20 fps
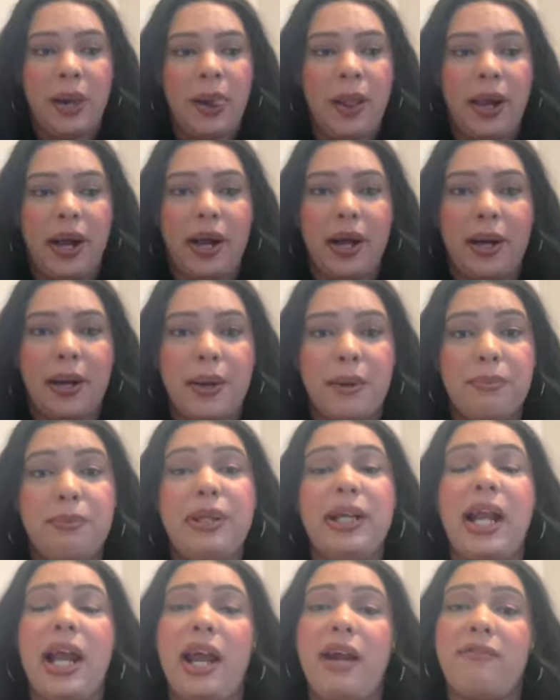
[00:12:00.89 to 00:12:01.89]

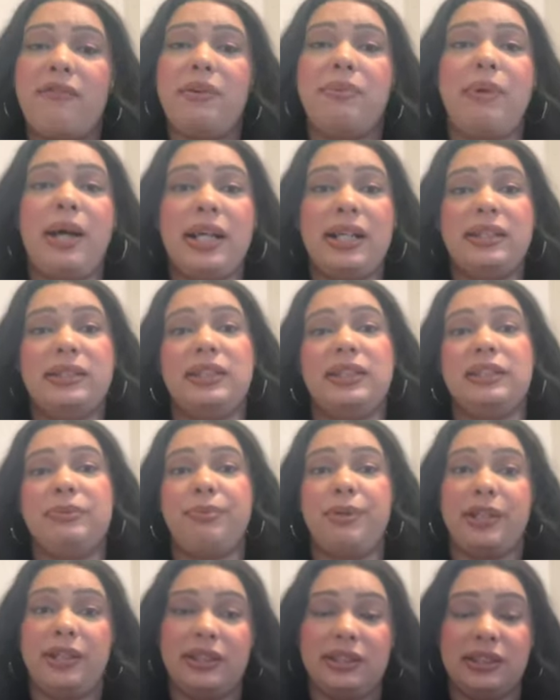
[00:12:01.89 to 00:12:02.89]
But everybody's
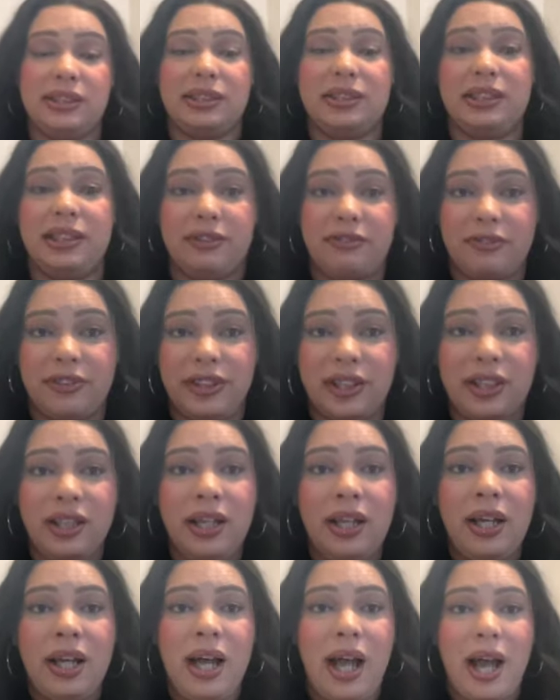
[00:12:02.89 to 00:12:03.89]
experience is different.
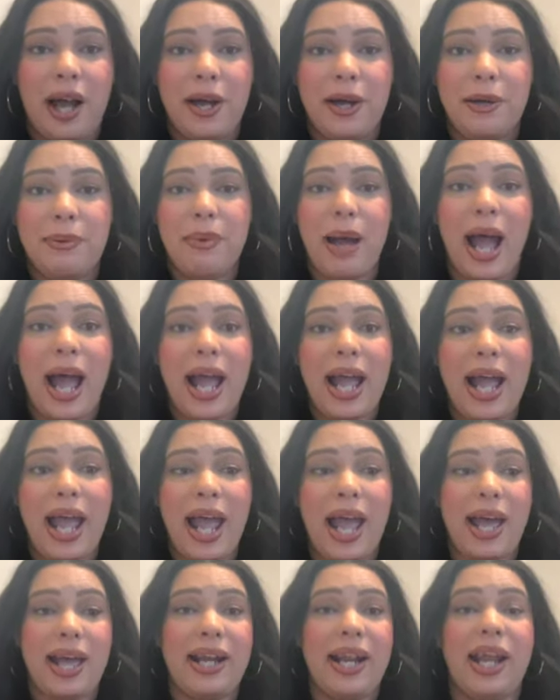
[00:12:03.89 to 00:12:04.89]
I
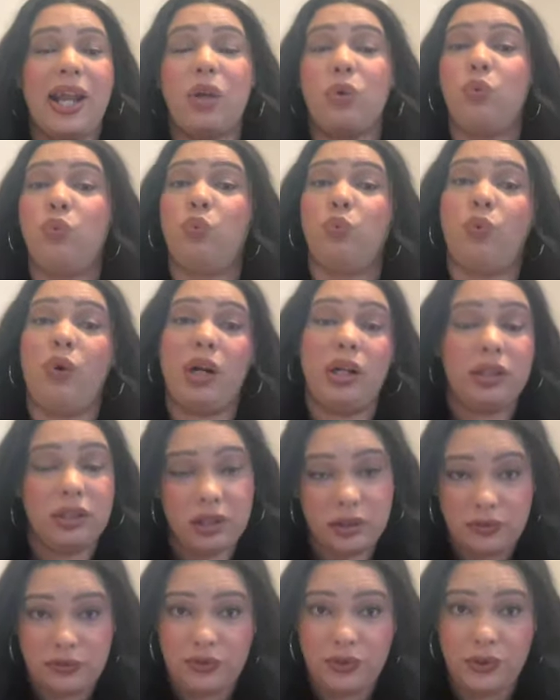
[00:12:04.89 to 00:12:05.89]
had a
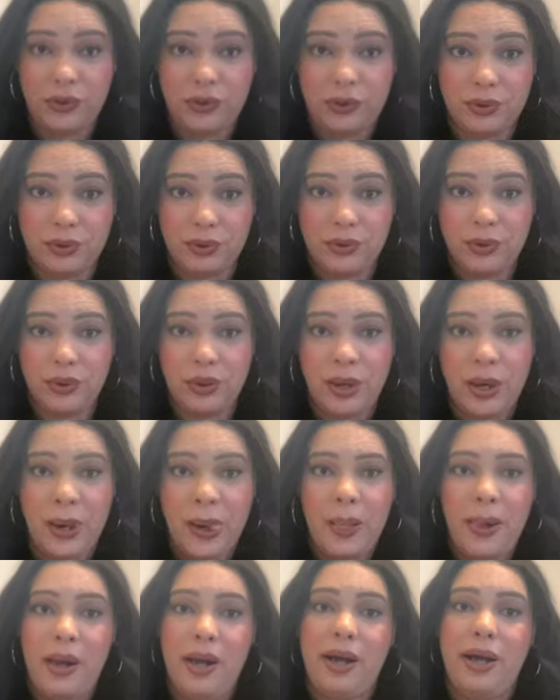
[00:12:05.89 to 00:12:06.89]
wonderful
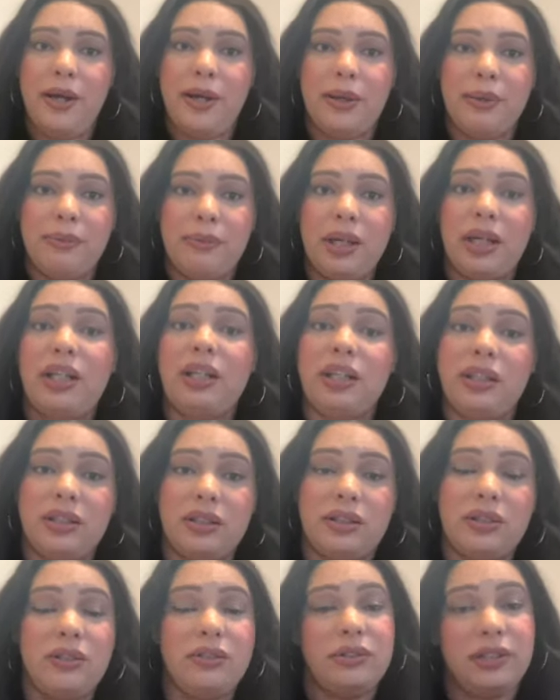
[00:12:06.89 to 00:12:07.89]

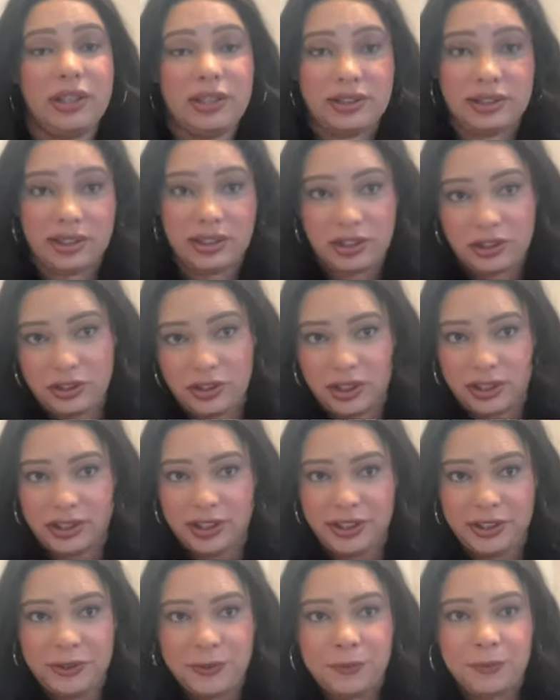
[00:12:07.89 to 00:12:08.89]
clinical nurse
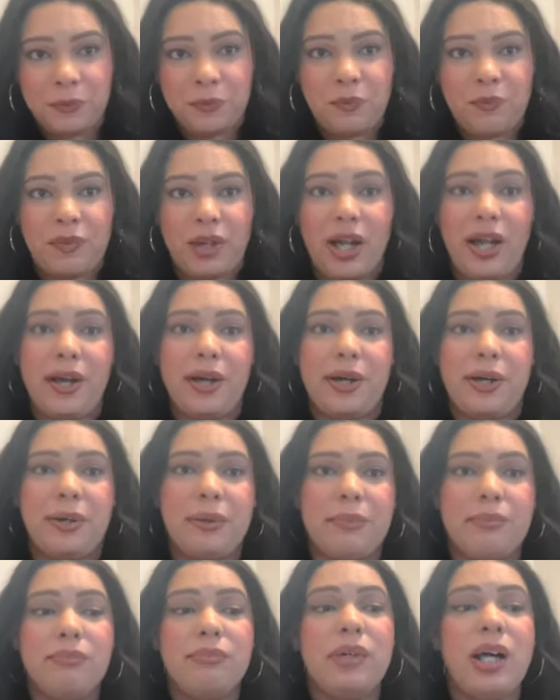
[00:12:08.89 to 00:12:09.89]
instructor.
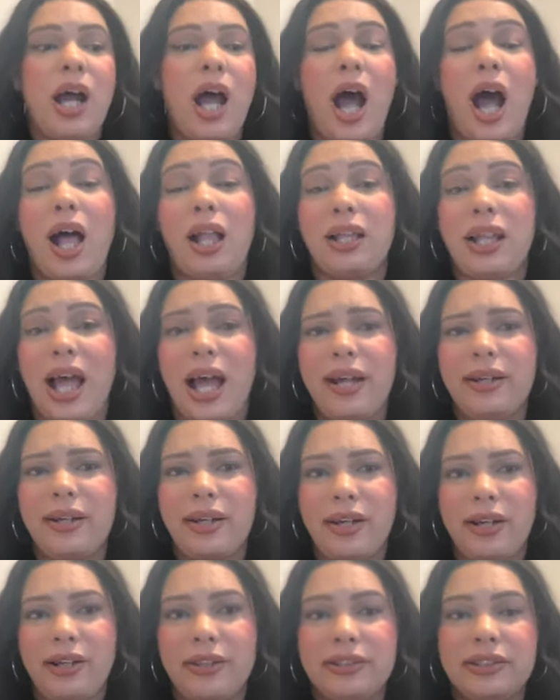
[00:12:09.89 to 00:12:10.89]
A lot
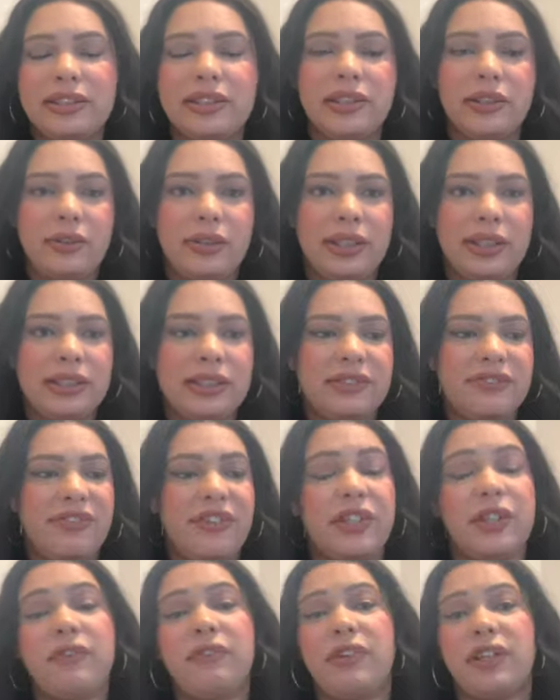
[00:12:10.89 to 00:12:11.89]
of students for
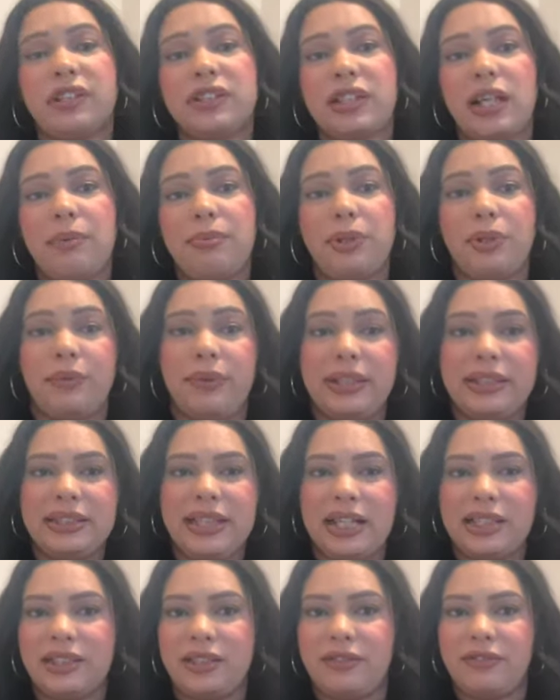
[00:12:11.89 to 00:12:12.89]
the first couple of weeks
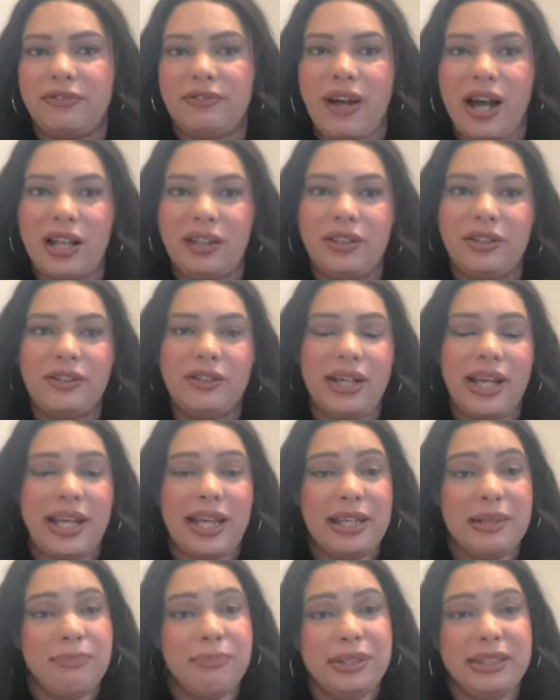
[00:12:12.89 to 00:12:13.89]
had to follow
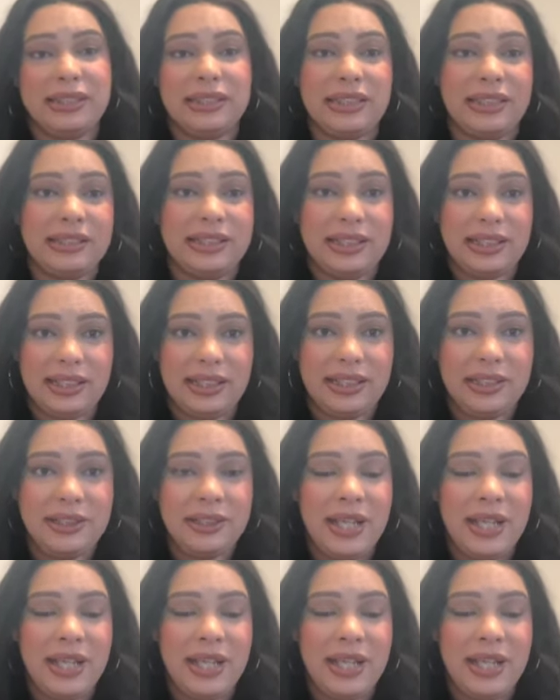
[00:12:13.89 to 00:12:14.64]
a PCT,